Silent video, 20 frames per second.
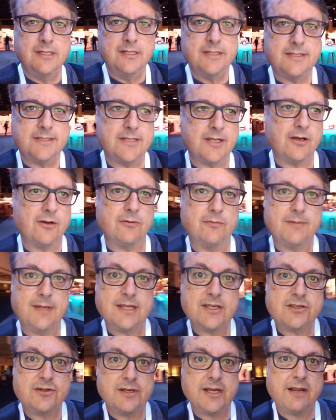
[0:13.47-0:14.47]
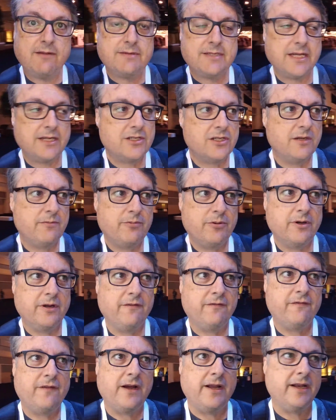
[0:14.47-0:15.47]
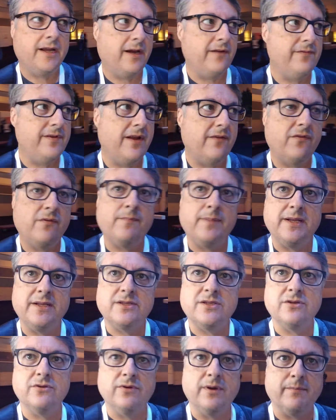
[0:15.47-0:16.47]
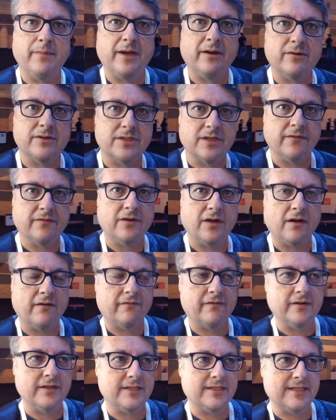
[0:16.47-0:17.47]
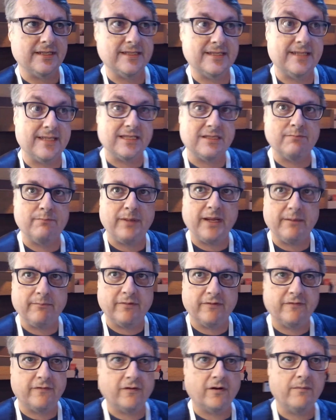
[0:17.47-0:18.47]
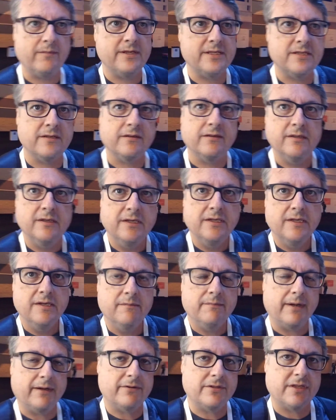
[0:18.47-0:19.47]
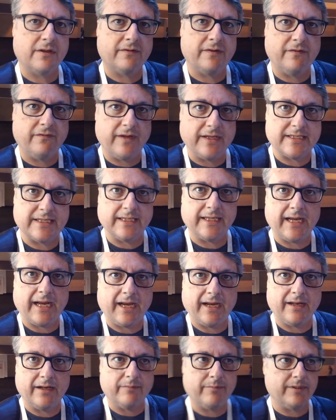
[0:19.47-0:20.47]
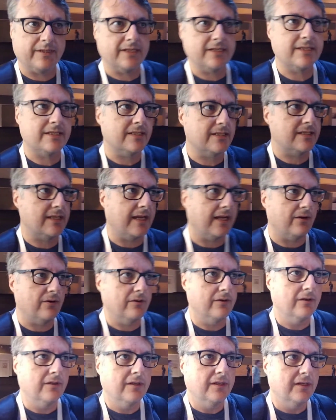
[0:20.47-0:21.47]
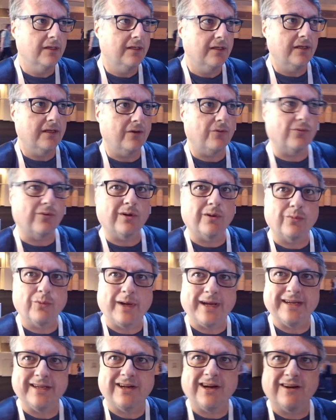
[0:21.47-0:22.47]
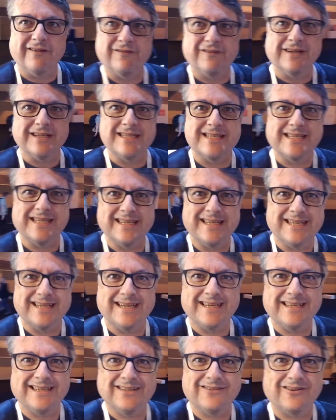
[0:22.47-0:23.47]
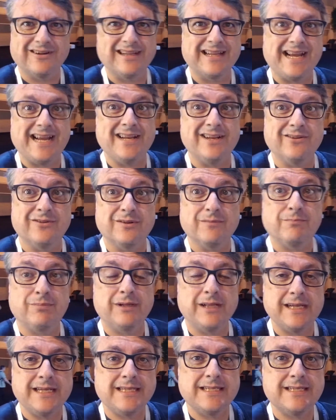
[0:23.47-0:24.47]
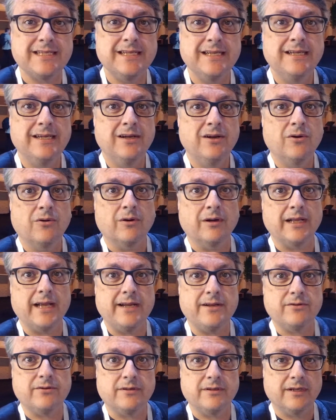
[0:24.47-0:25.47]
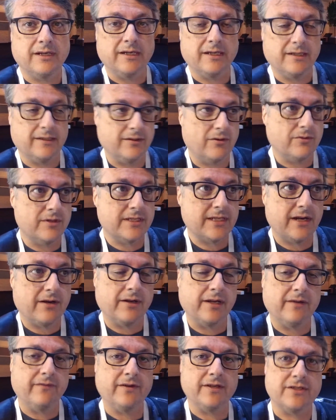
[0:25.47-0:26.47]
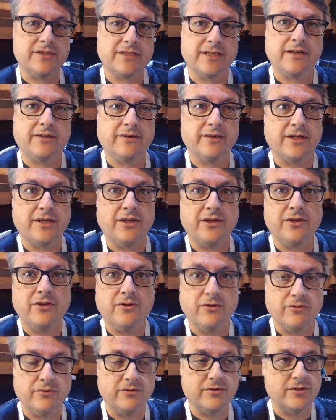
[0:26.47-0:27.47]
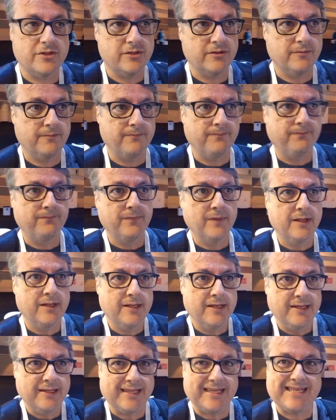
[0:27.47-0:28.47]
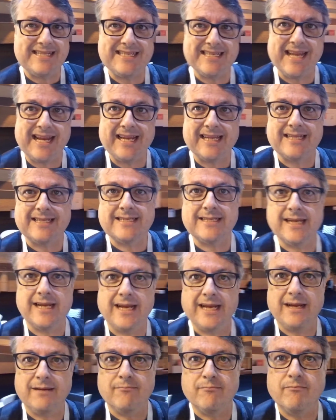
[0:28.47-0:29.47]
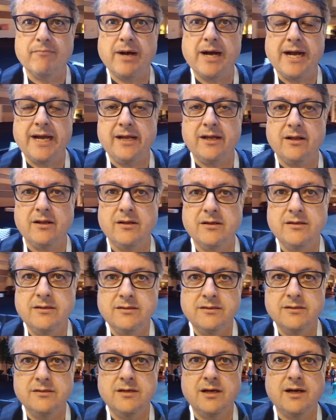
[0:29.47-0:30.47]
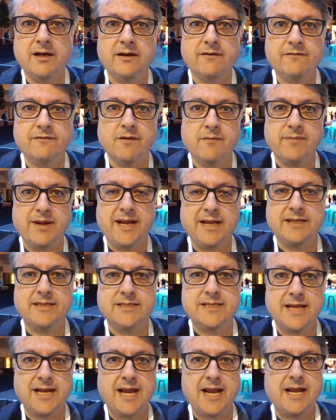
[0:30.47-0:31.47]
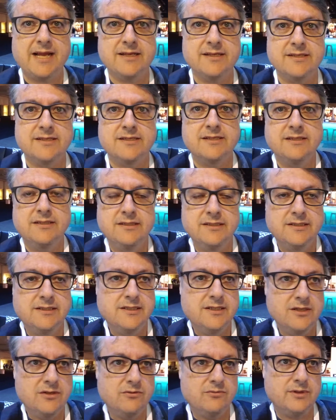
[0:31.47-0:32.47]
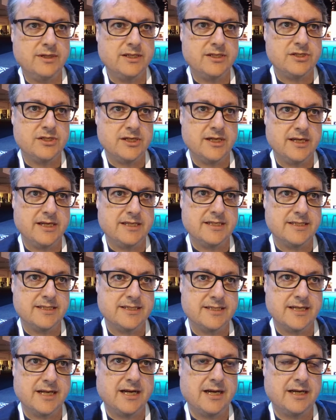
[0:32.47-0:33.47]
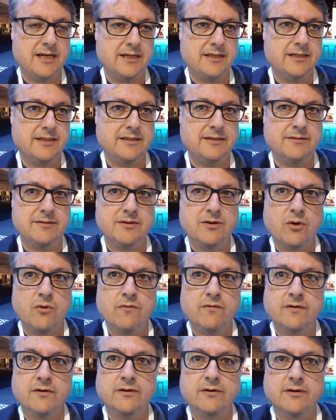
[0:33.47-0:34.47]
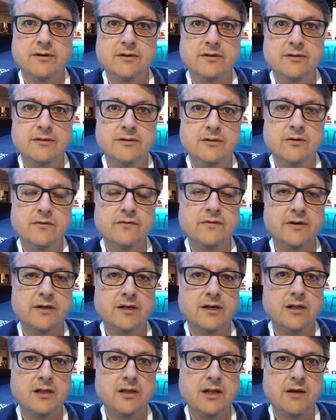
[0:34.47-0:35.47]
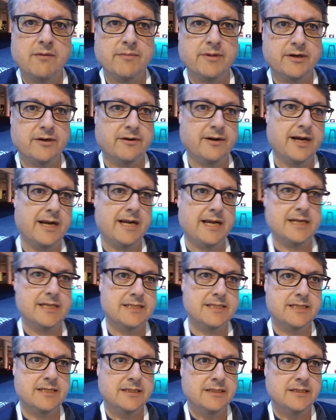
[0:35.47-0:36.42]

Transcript: So yesterday was actually pretty fun. I've never been to a Microsoft conference that's this big before. I've been to Microsoft events in Canada, but this is like a worldwide conference in uh, Orlando. The place, Orlando, uh, Orange County Convention Center, huge. They say it's a mile uh, from end to end, which is uh, over, over a kilometer, I guess.